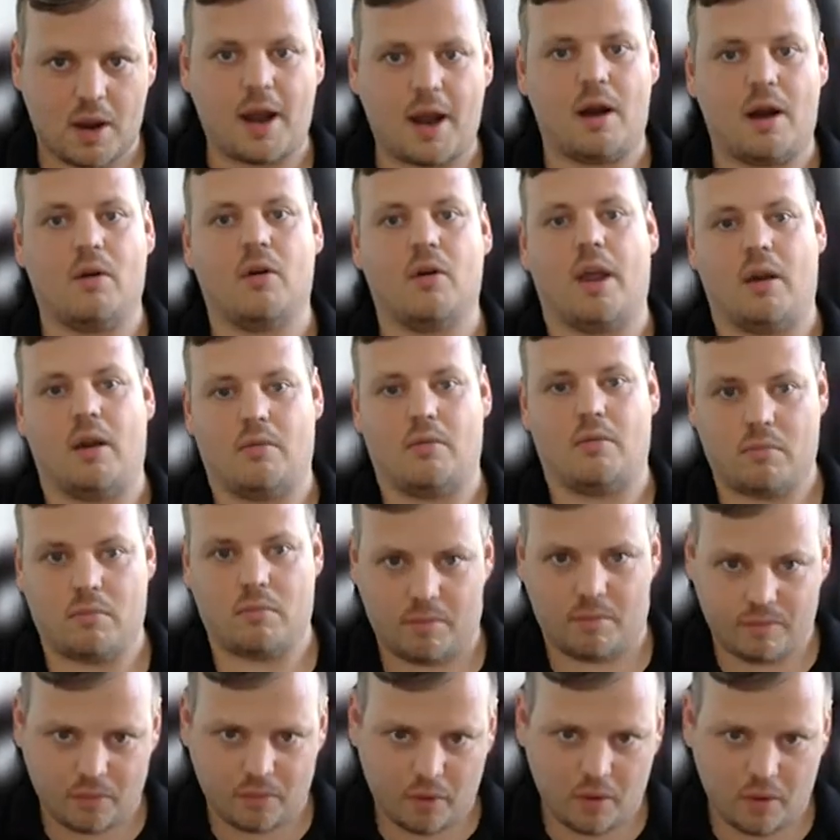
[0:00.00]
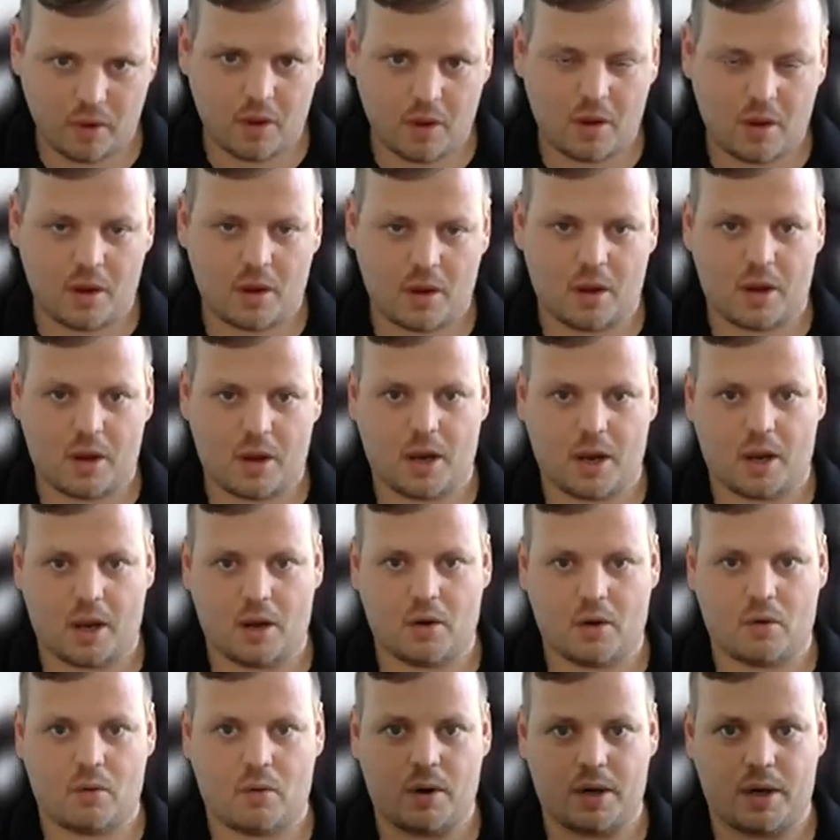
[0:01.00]
Okay, I
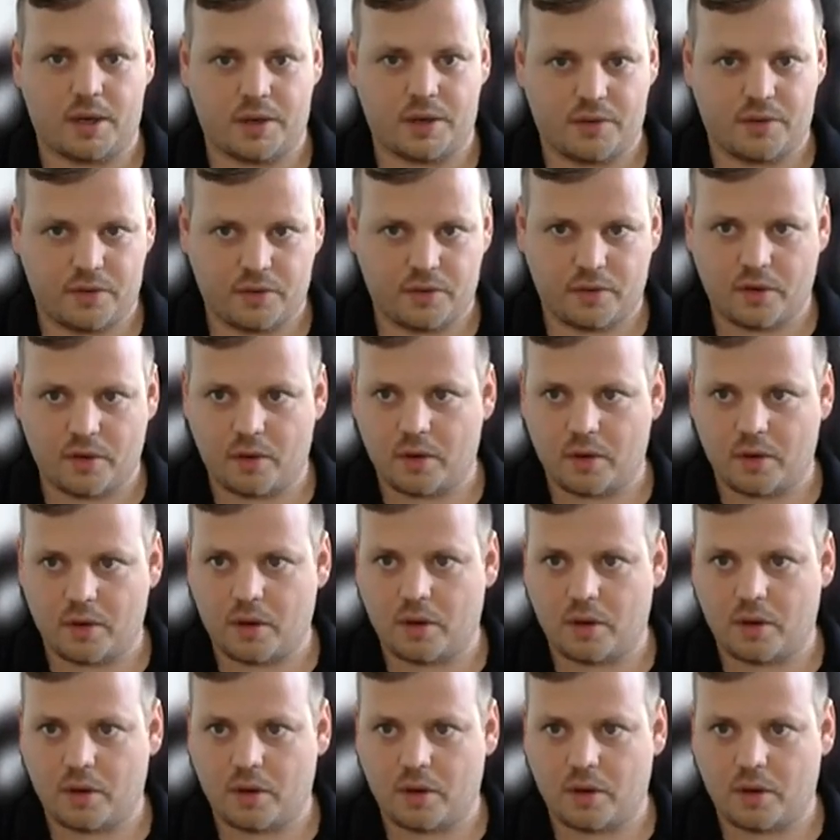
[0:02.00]
know why this.